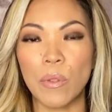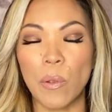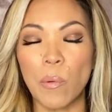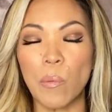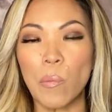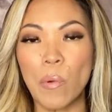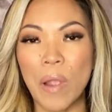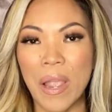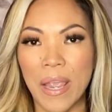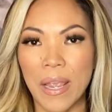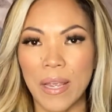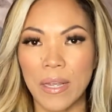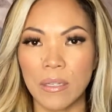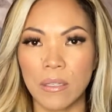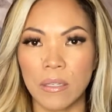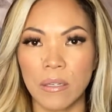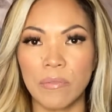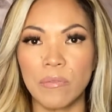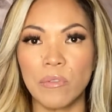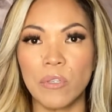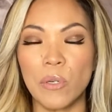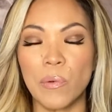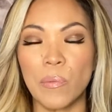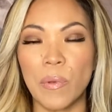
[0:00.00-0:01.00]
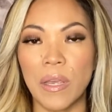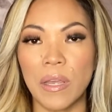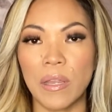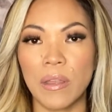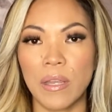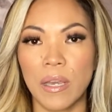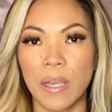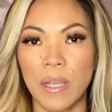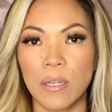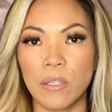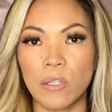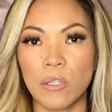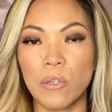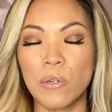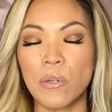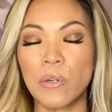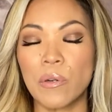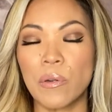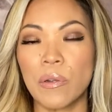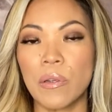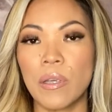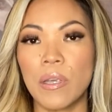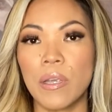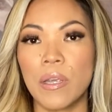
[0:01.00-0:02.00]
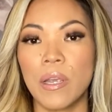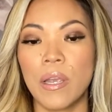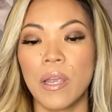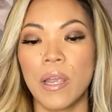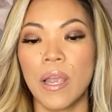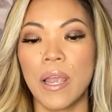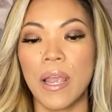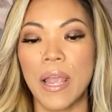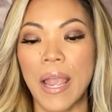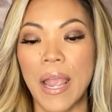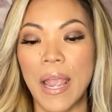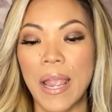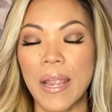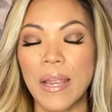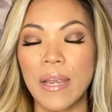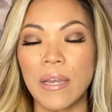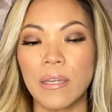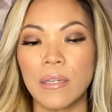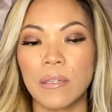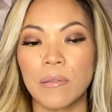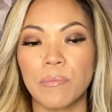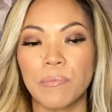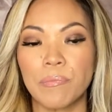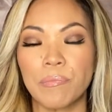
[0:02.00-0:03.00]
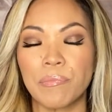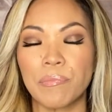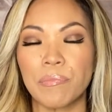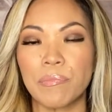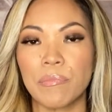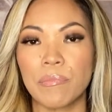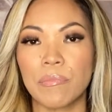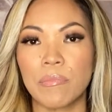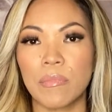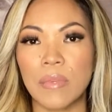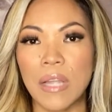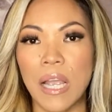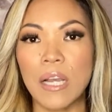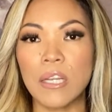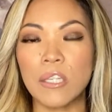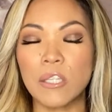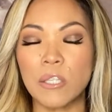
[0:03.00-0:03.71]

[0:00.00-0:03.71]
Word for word: ways of doing things. You create a